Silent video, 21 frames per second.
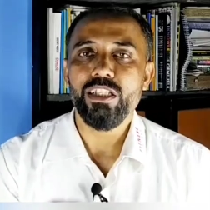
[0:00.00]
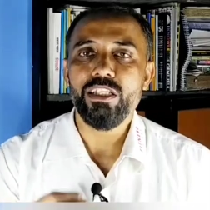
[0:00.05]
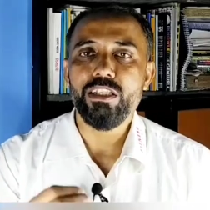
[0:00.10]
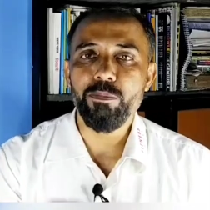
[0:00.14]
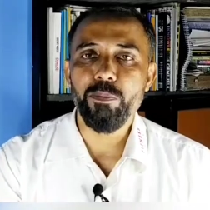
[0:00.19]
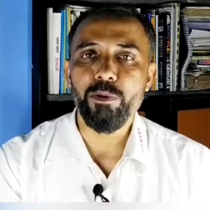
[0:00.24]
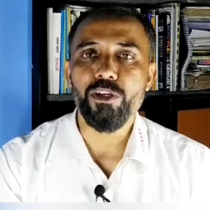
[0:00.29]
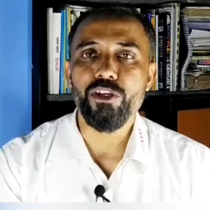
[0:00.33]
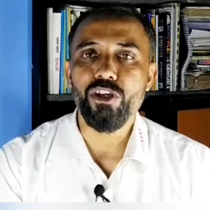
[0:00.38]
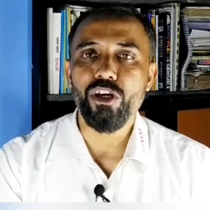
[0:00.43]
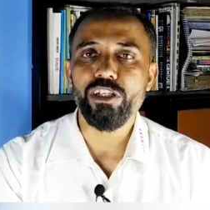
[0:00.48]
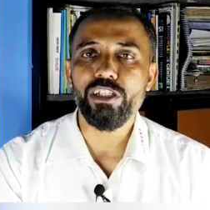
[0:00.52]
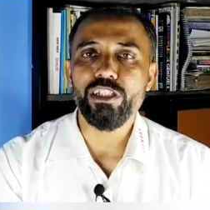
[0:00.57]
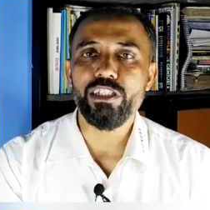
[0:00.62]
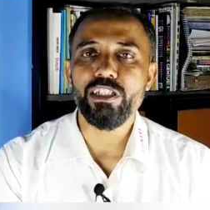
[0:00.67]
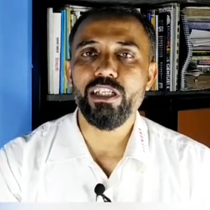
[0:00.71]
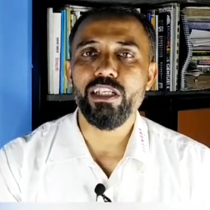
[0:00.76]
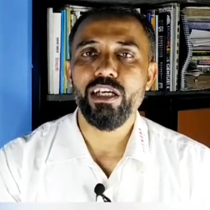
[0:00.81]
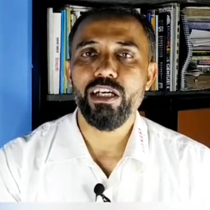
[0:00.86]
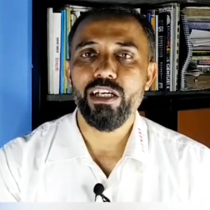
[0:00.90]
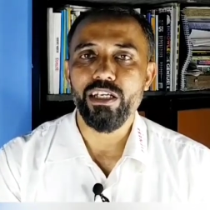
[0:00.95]
This
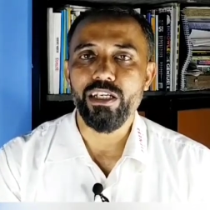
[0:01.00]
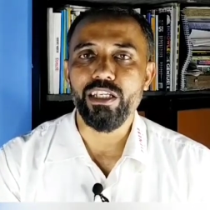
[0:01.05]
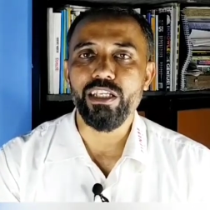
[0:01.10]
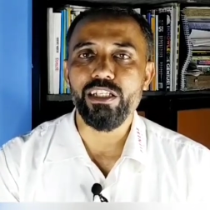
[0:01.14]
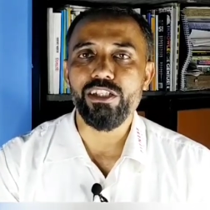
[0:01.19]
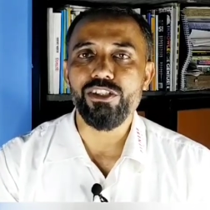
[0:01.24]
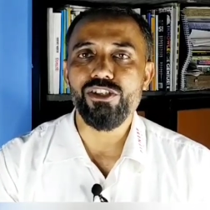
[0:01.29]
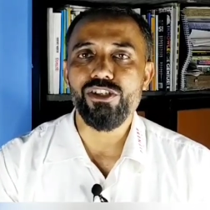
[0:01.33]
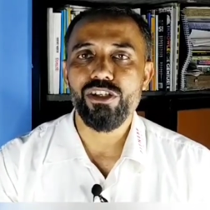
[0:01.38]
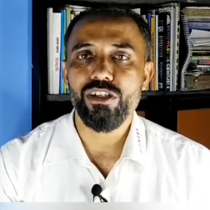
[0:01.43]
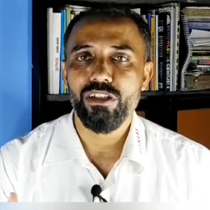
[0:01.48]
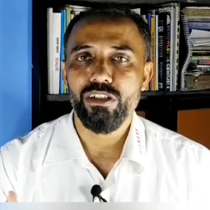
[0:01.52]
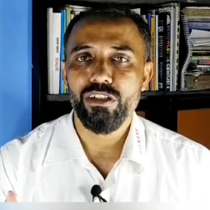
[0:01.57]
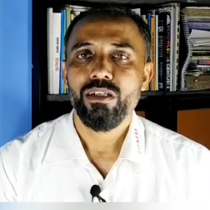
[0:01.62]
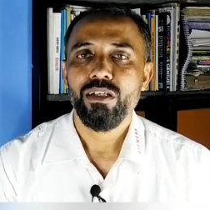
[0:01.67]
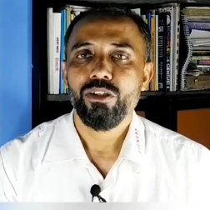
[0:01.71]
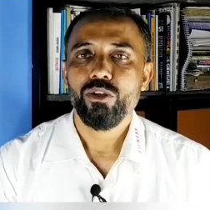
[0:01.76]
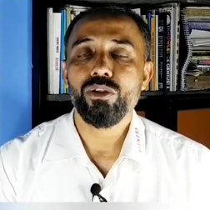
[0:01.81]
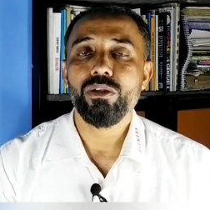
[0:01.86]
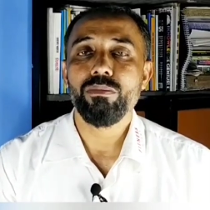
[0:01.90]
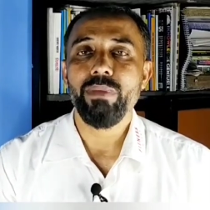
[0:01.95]
periodical reached
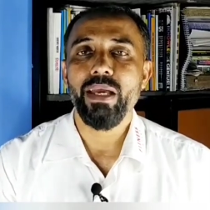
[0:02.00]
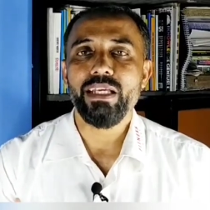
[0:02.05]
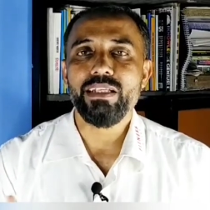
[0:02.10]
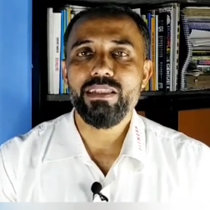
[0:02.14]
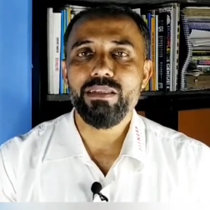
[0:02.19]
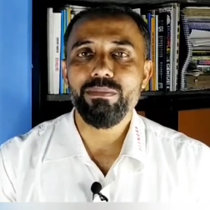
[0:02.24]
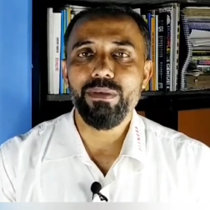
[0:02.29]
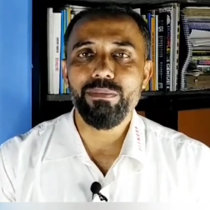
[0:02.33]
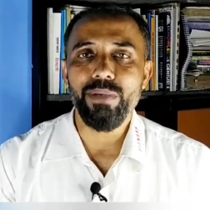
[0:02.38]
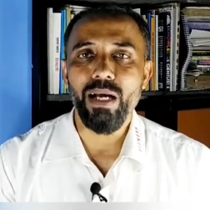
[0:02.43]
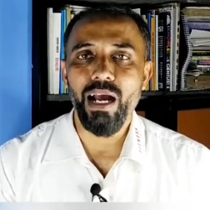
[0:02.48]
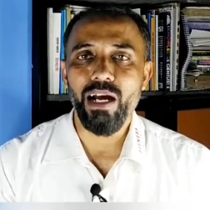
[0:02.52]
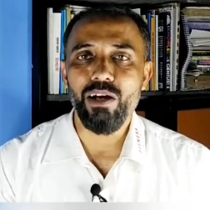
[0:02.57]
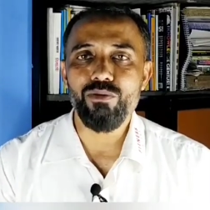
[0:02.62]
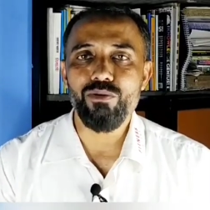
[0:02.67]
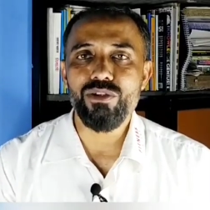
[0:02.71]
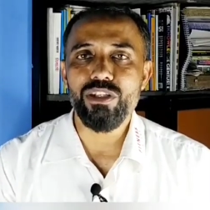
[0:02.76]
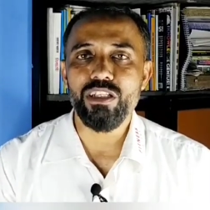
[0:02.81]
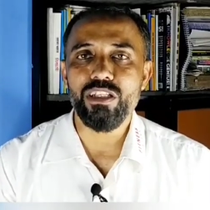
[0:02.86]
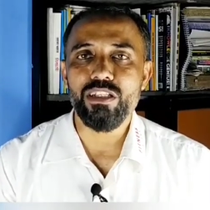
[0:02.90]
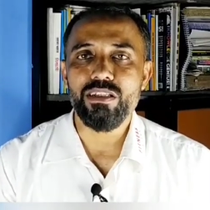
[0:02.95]
to the maximum
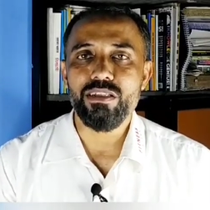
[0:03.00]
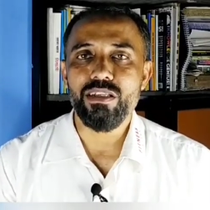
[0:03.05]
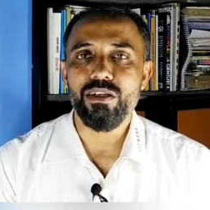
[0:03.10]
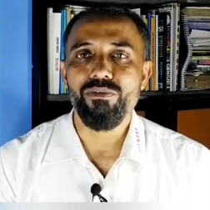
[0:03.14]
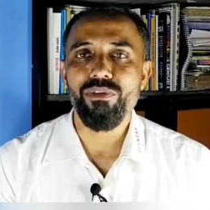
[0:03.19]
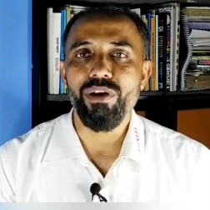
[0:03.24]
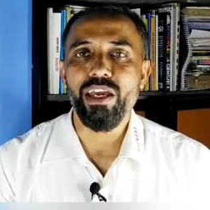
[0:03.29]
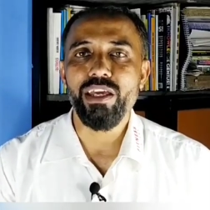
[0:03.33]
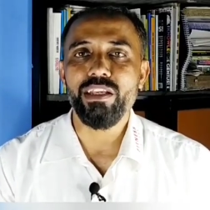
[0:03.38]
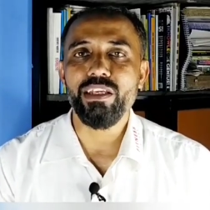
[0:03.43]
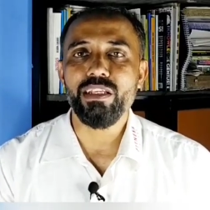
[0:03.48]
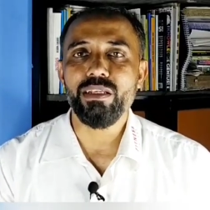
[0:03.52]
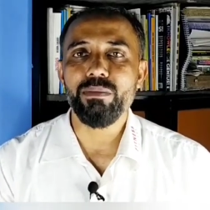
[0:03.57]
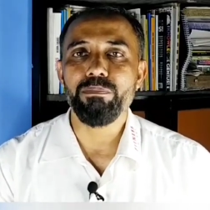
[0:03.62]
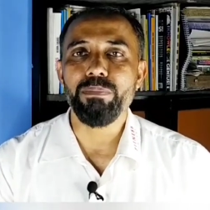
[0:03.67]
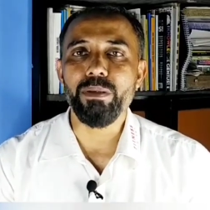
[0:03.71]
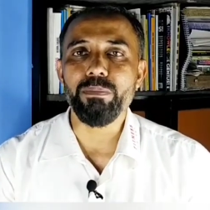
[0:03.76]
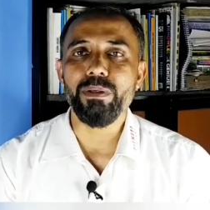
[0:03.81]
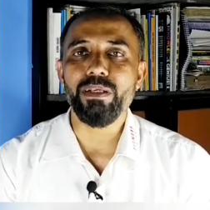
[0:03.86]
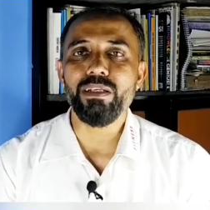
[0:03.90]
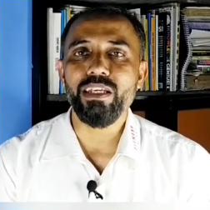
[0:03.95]
houses wherein
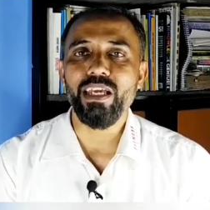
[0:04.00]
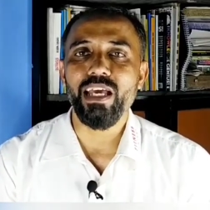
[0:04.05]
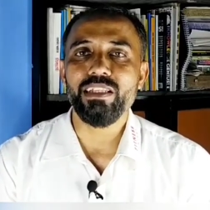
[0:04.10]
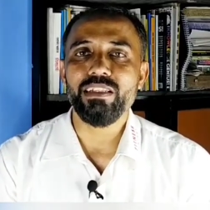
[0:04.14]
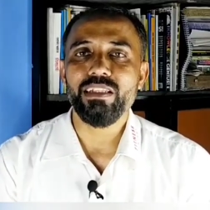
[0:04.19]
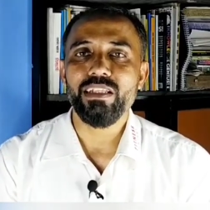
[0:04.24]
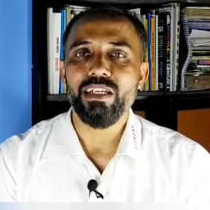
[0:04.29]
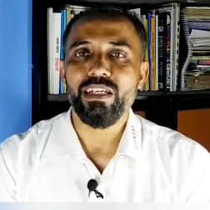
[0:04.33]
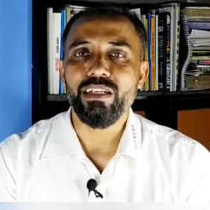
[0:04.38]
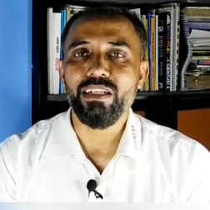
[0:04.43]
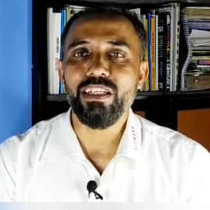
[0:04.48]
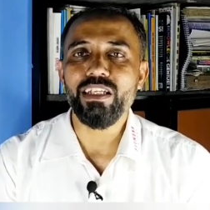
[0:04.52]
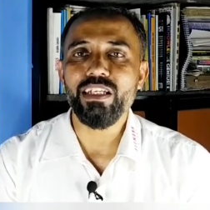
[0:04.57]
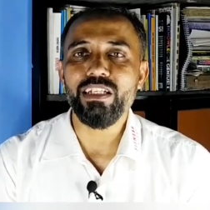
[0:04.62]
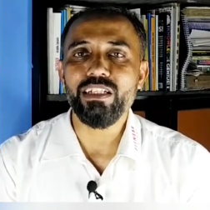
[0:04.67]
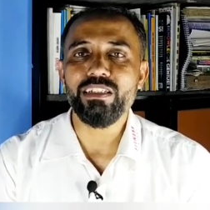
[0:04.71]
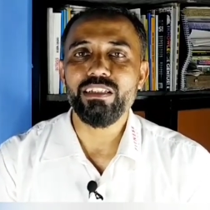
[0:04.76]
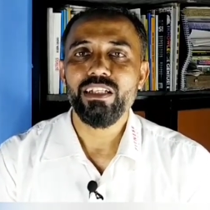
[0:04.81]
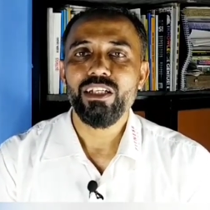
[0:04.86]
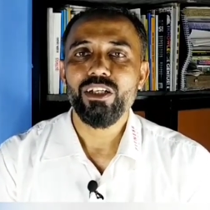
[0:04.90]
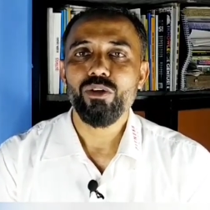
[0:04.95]
people can
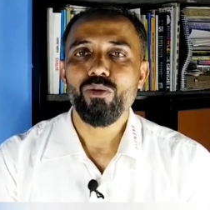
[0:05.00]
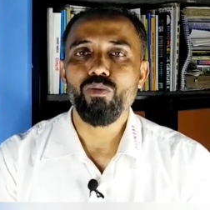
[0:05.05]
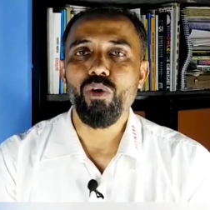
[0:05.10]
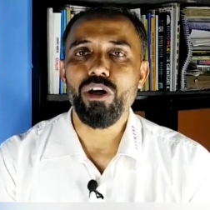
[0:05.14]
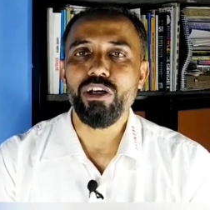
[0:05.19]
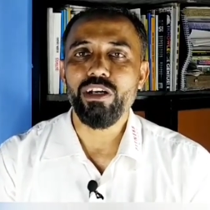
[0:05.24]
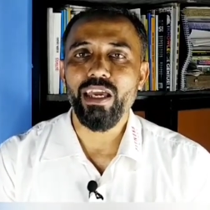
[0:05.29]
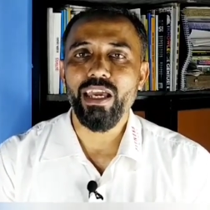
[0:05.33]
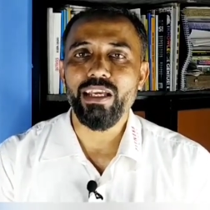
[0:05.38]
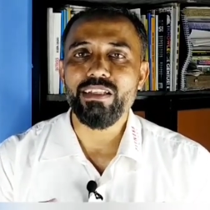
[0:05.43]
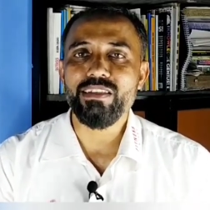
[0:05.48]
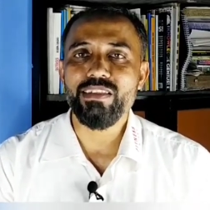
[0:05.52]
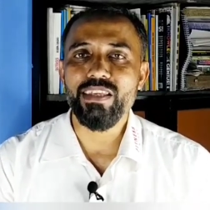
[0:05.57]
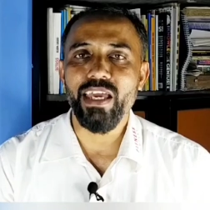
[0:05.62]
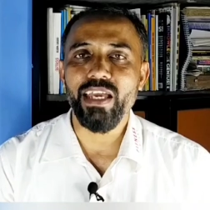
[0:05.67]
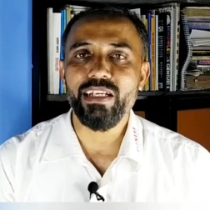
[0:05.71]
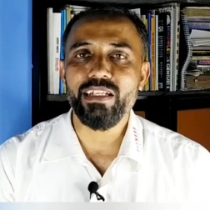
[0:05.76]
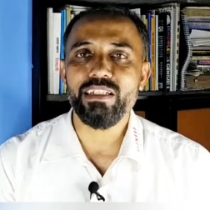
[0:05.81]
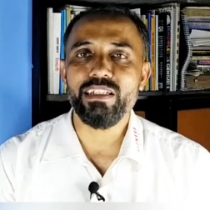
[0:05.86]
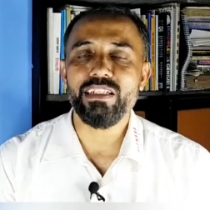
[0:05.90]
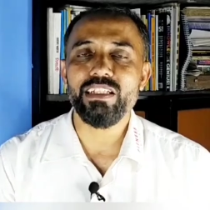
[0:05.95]
read what
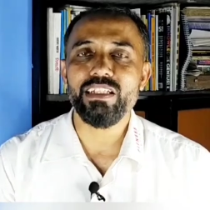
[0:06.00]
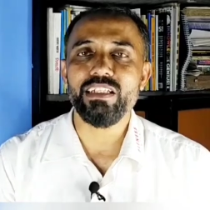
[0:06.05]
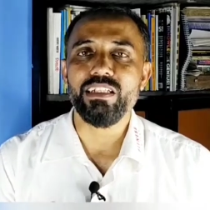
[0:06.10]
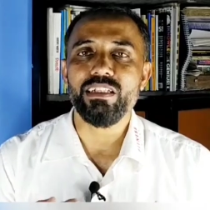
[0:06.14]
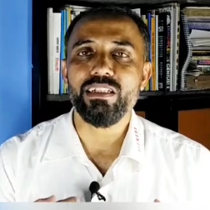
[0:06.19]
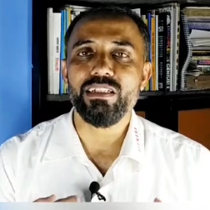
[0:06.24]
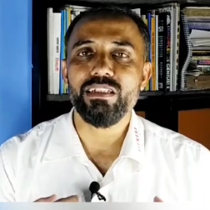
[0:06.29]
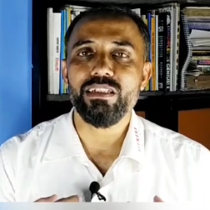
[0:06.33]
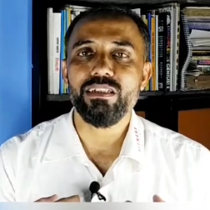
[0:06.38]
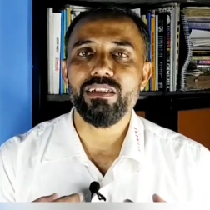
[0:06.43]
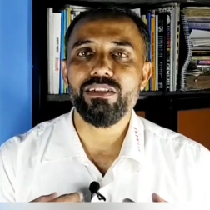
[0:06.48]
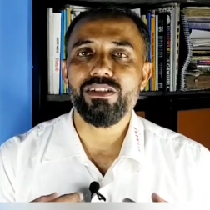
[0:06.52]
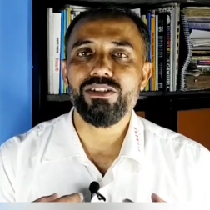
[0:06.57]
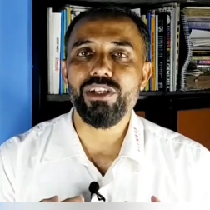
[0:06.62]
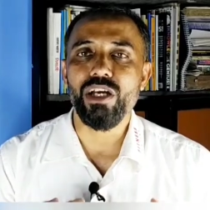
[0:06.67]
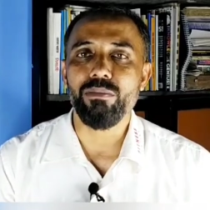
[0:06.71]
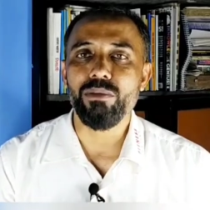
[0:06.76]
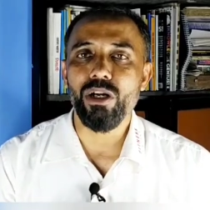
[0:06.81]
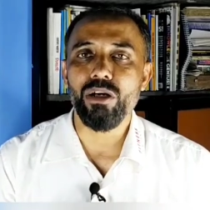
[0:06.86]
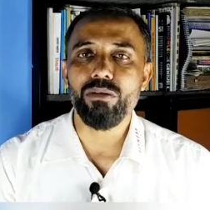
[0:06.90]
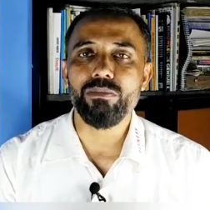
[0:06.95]
exactly
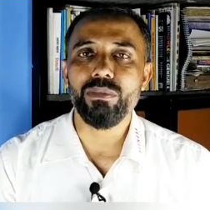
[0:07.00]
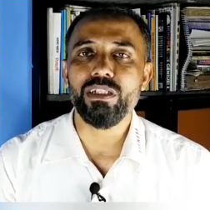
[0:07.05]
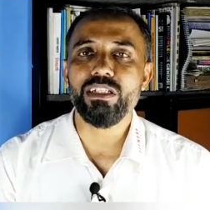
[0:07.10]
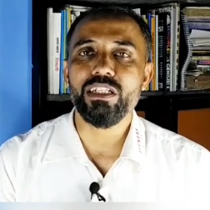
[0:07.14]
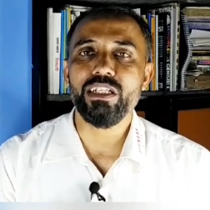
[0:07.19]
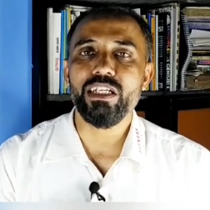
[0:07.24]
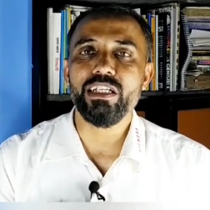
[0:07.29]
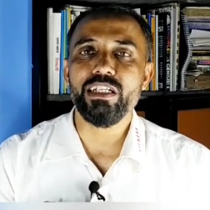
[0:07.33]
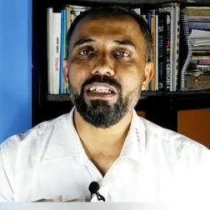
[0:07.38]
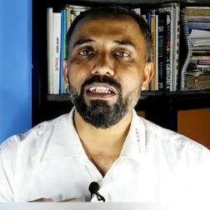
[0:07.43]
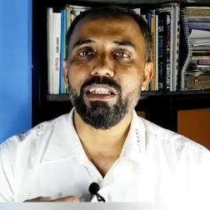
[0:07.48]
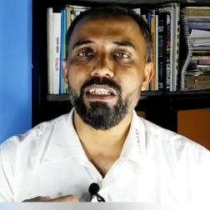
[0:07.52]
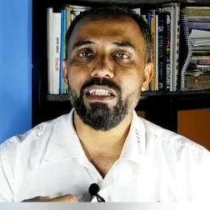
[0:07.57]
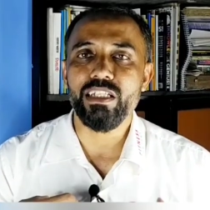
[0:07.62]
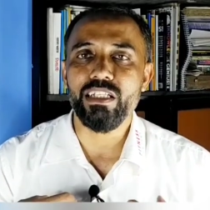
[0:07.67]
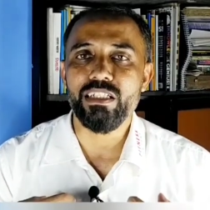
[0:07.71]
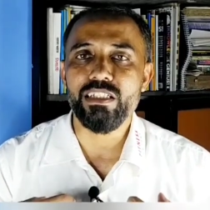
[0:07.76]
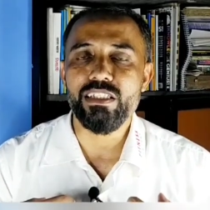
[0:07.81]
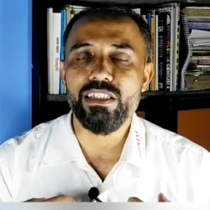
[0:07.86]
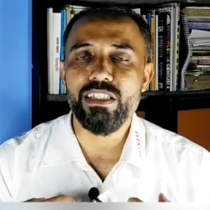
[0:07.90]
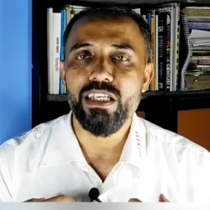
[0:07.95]
Shyamrao Madkaikar,
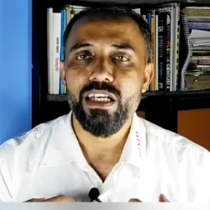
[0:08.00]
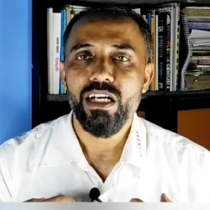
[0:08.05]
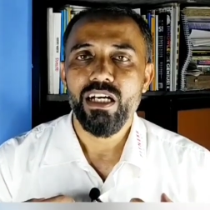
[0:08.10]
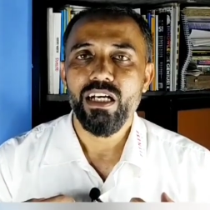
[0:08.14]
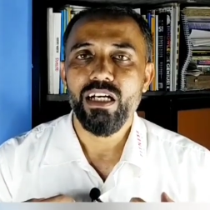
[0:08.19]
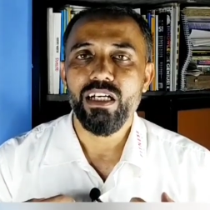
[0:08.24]
his